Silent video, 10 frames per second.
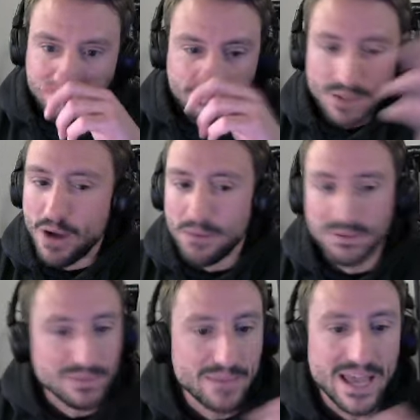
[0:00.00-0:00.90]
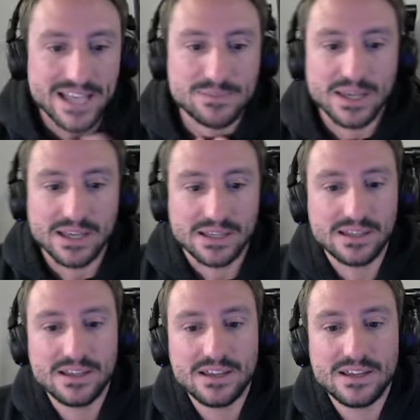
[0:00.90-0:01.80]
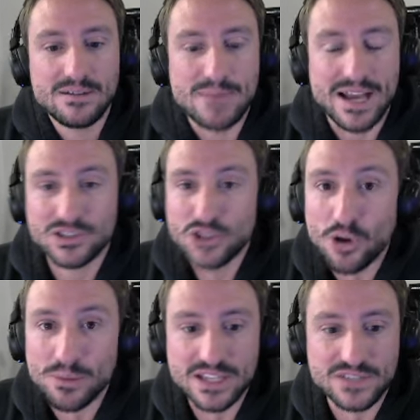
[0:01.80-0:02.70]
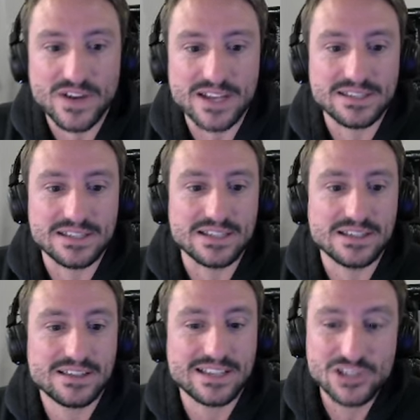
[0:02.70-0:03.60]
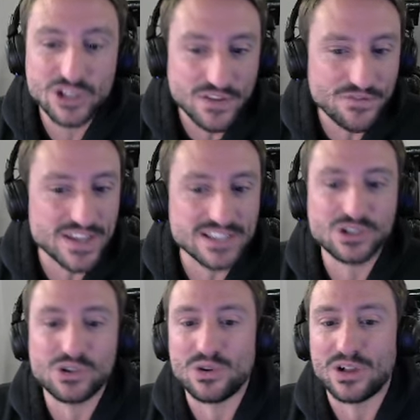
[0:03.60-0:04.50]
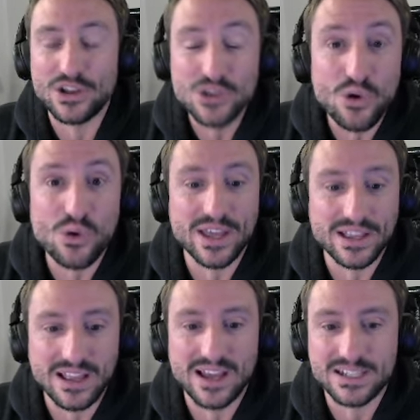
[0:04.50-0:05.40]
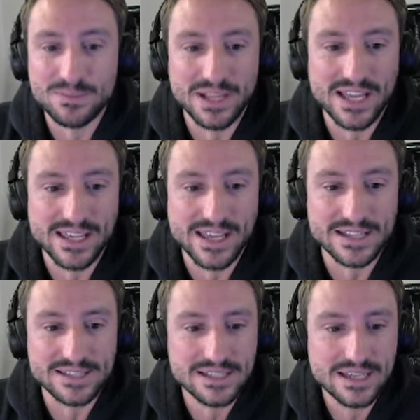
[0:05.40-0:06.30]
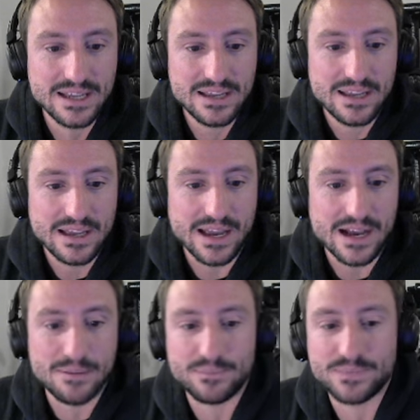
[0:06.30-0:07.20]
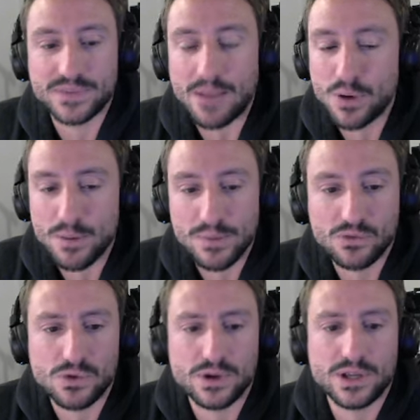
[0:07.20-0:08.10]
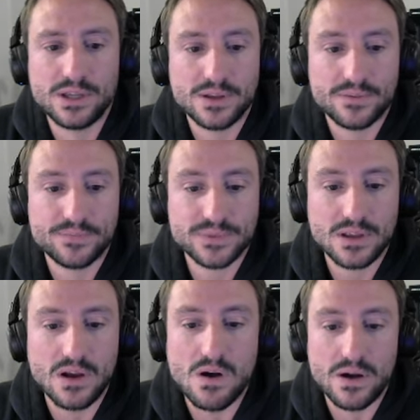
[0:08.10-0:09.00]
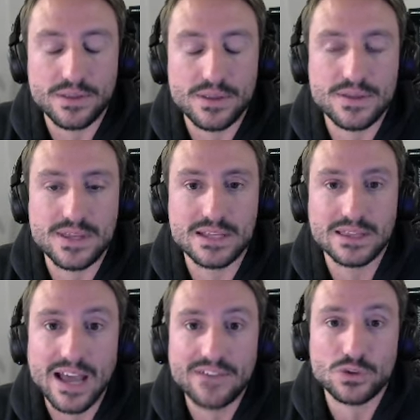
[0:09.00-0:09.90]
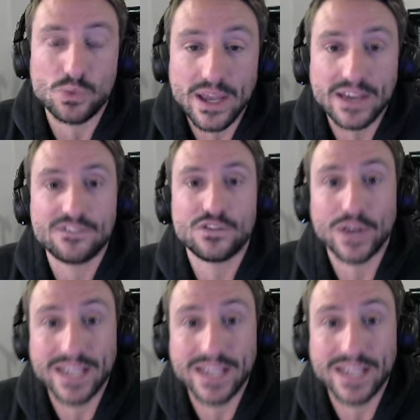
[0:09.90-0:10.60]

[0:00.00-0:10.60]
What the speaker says: Bobby McMahon's big. Max Domi is feisty. This is just a physical, annoying line to play against. I put McGroarty on the left wing for